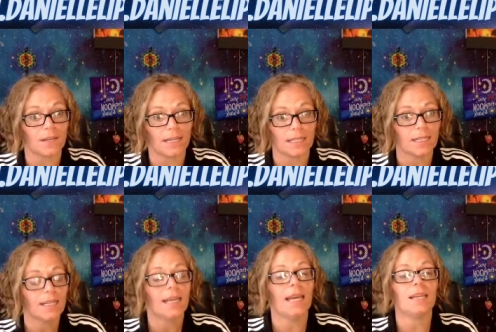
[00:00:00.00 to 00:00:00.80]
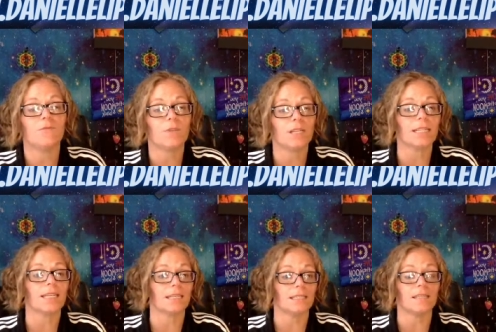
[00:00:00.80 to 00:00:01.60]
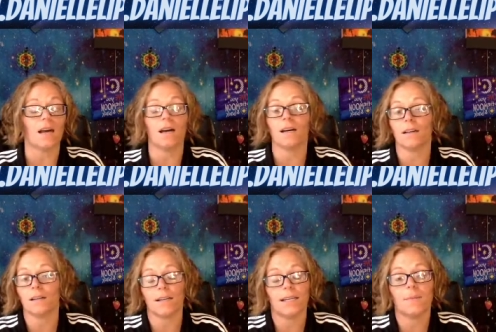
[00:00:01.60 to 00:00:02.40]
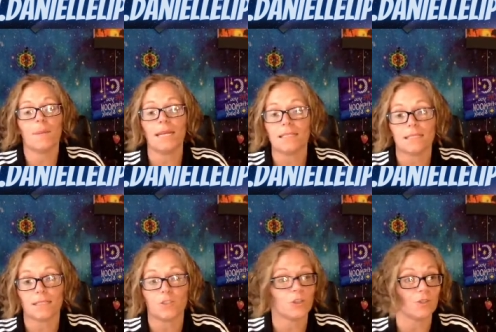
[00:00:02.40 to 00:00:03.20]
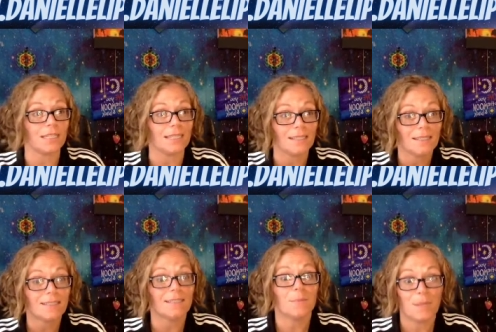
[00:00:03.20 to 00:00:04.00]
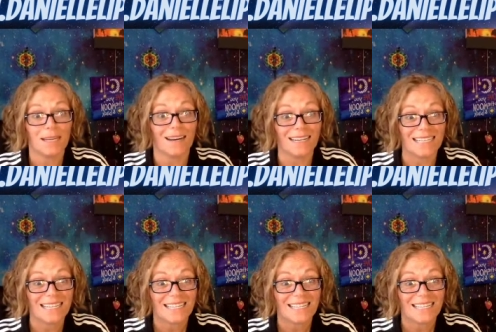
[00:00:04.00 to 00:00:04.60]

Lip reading: And it really is an amazing journey to be on.